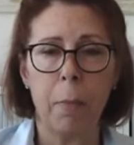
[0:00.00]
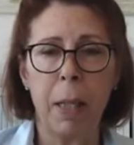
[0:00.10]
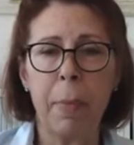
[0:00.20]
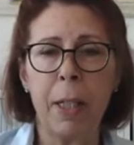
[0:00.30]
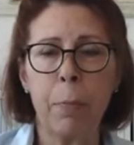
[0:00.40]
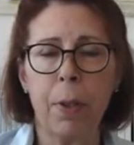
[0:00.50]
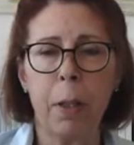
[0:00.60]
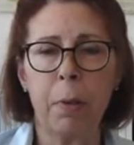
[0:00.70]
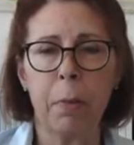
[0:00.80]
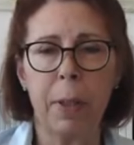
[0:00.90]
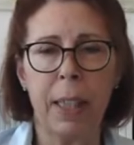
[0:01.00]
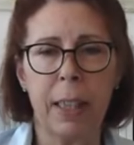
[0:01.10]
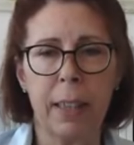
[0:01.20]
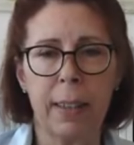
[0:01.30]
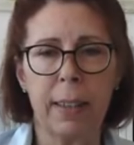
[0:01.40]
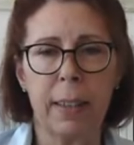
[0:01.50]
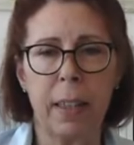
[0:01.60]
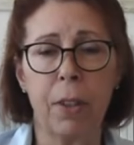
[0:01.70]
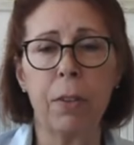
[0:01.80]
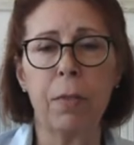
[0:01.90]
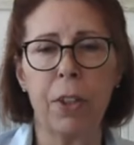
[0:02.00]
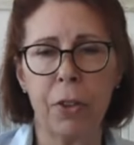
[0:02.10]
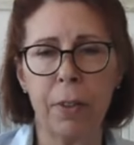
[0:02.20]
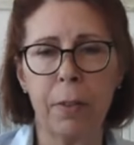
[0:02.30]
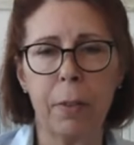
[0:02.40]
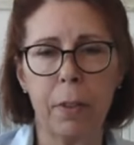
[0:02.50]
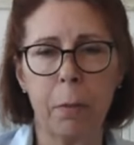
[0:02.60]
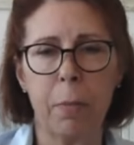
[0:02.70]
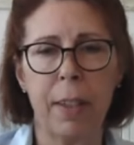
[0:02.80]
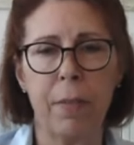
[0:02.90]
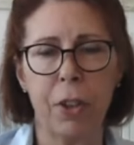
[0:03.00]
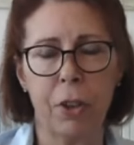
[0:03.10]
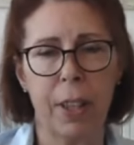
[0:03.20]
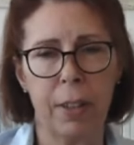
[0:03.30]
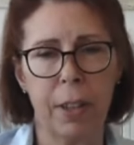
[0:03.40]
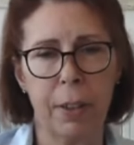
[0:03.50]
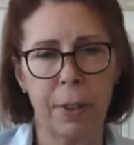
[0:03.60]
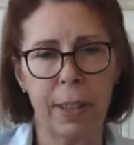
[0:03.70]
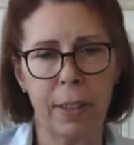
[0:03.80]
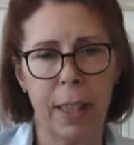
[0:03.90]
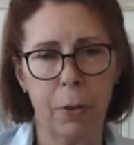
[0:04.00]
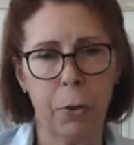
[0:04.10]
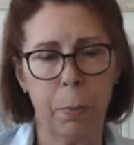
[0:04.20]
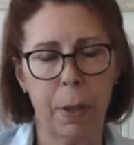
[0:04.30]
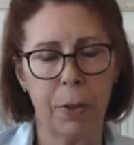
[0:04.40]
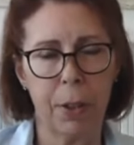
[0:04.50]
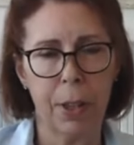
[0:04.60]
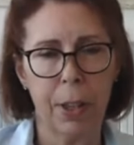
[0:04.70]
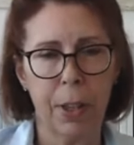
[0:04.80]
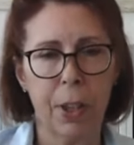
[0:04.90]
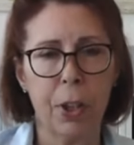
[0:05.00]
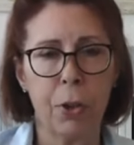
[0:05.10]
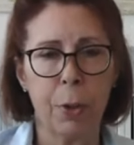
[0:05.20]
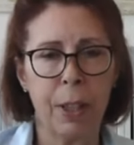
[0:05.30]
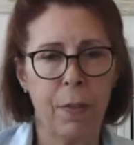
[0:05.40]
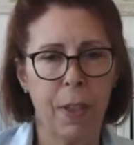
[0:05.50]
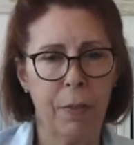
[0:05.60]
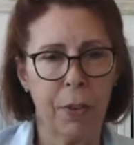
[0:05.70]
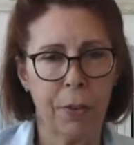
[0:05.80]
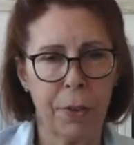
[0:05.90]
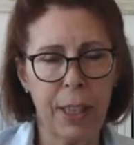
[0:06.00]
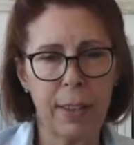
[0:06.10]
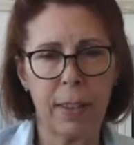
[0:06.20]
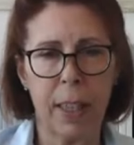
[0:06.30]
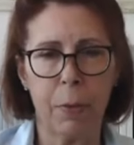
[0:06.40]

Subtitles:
My main problem is tunnel vision. So my vision has decreased to about 25 degrees.